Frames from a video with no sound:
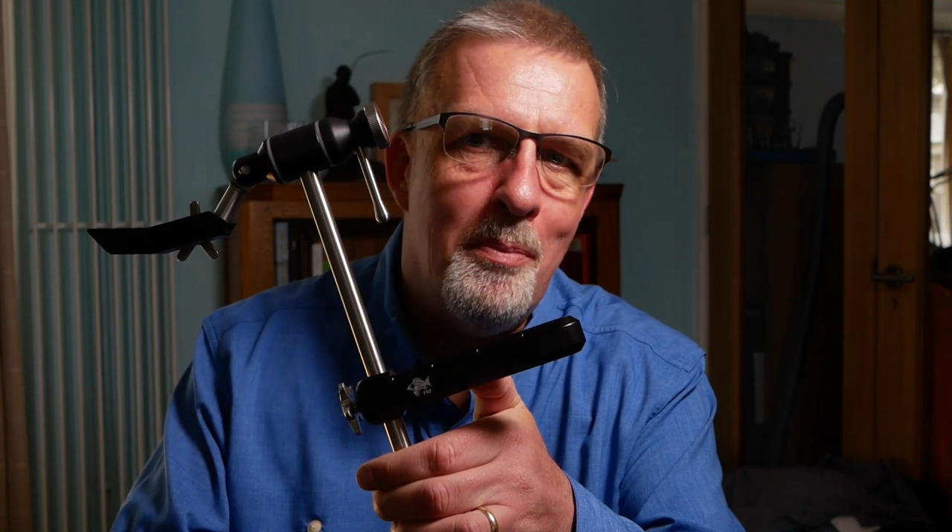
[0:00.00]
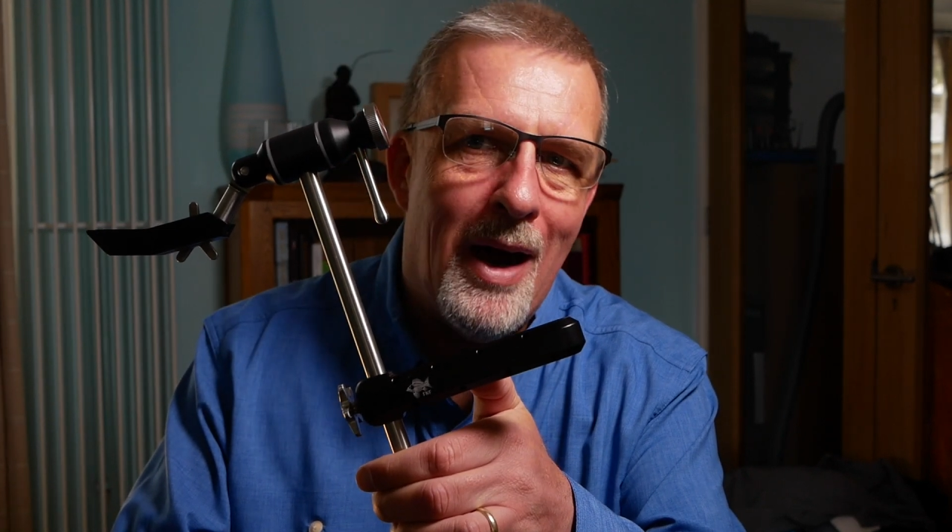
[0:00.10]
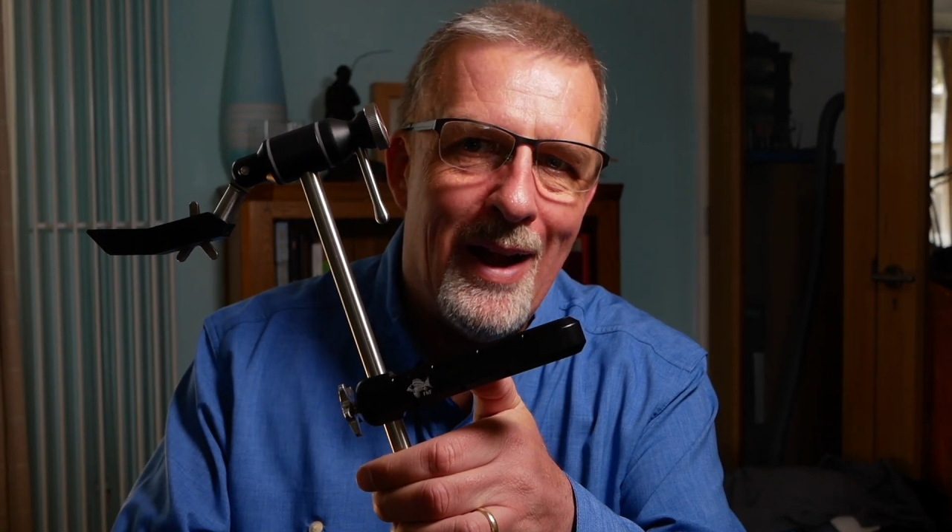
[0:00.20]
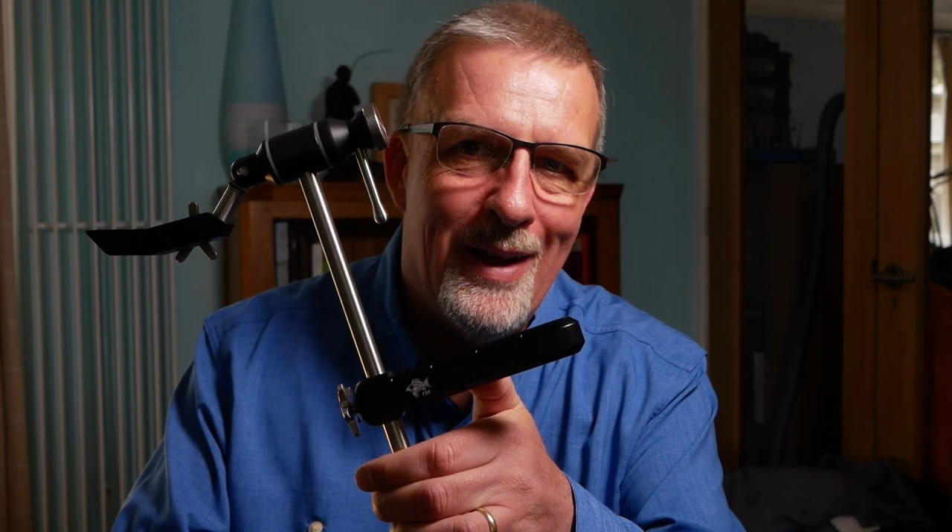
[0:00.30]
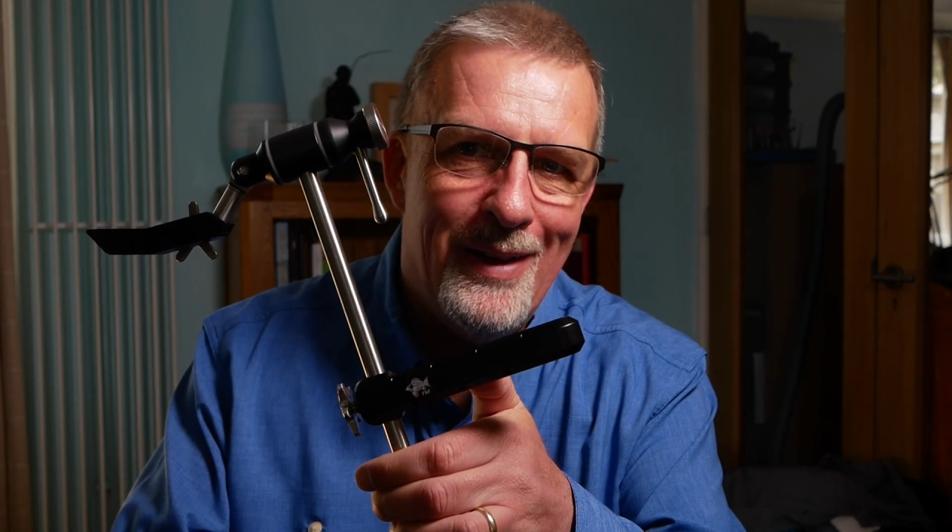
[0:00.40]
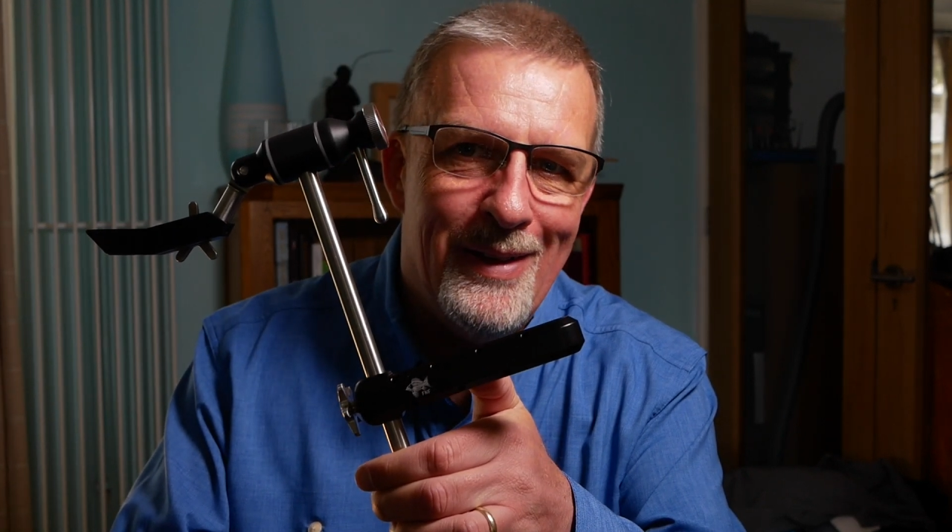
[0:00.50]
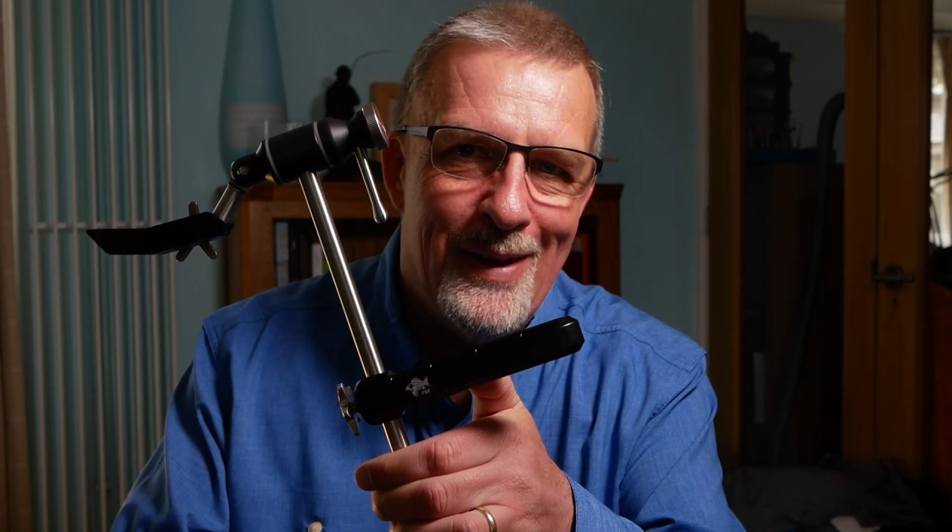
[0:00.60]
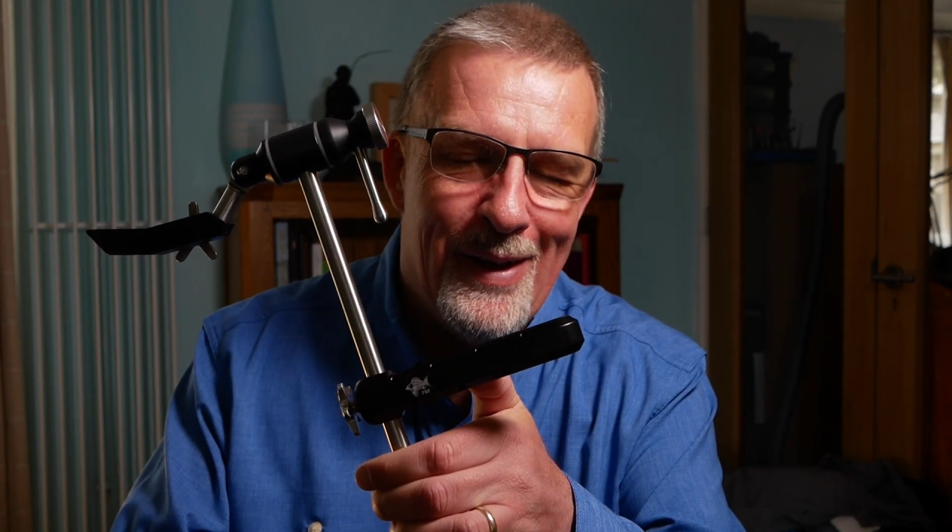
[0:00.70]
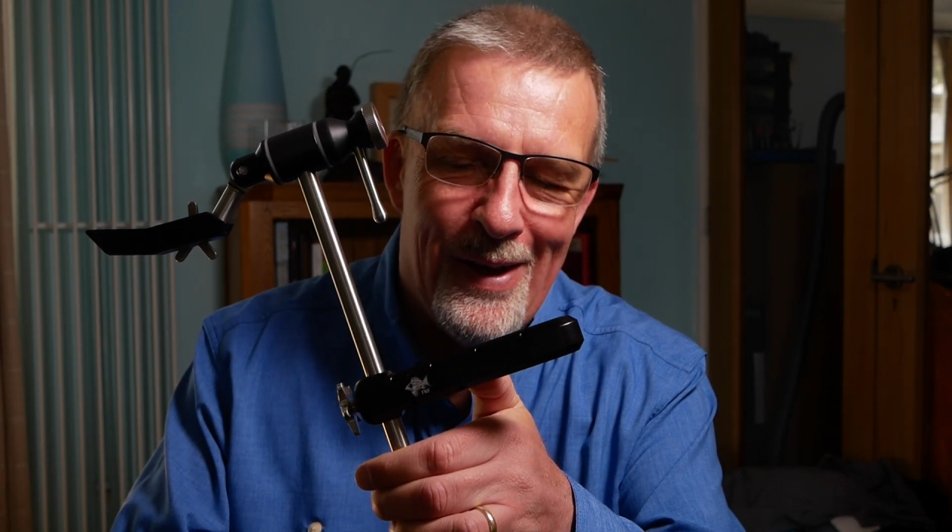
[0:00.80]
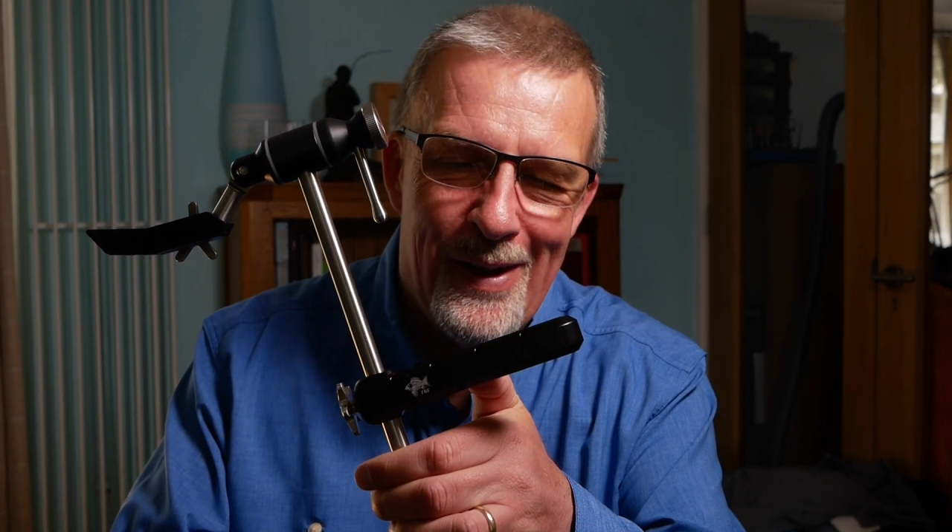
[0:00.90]
buy
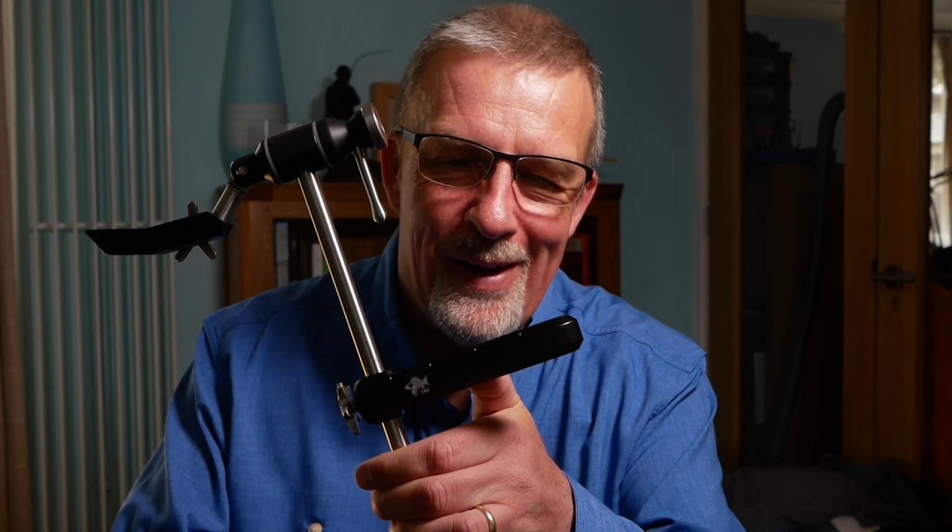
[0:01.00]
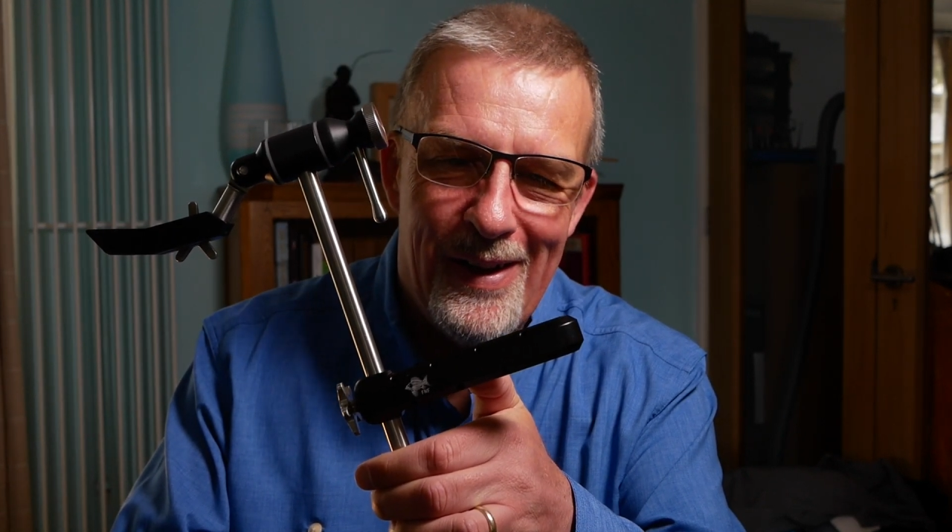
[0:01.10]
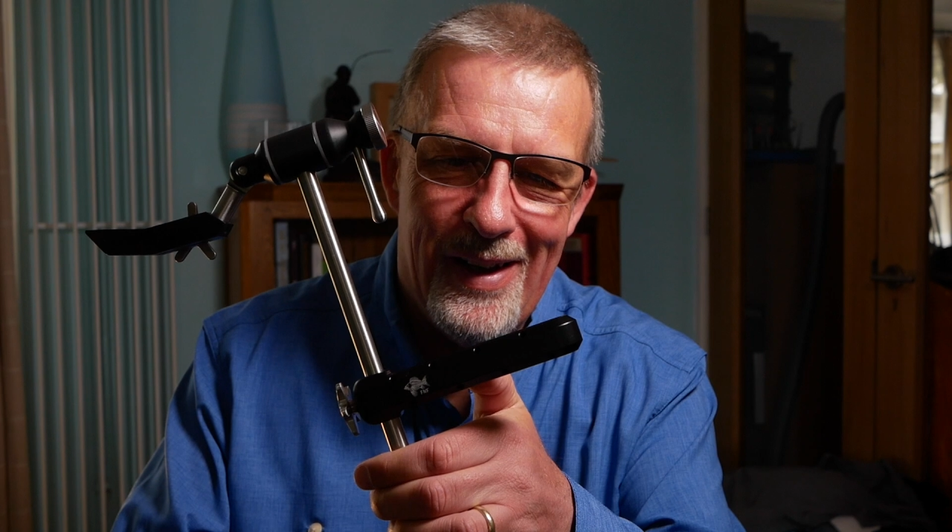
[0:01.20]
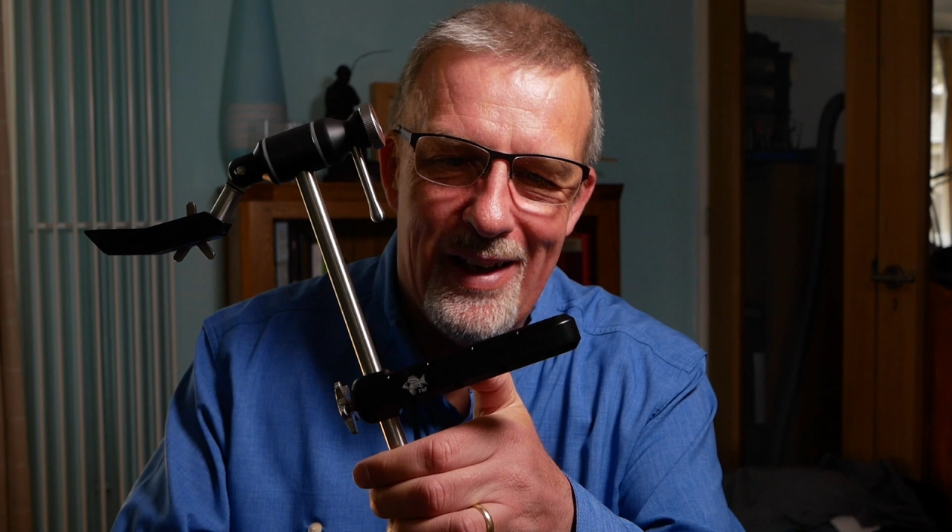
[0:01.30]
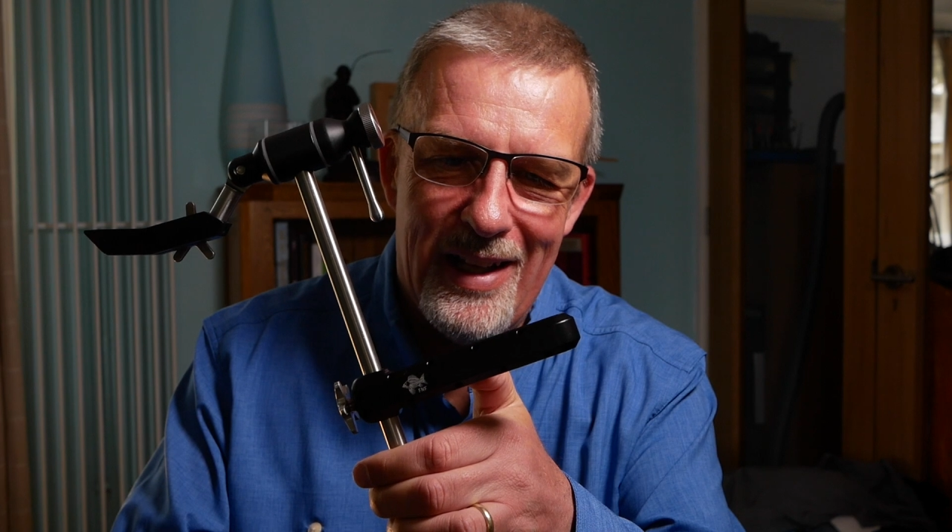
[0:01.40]
it.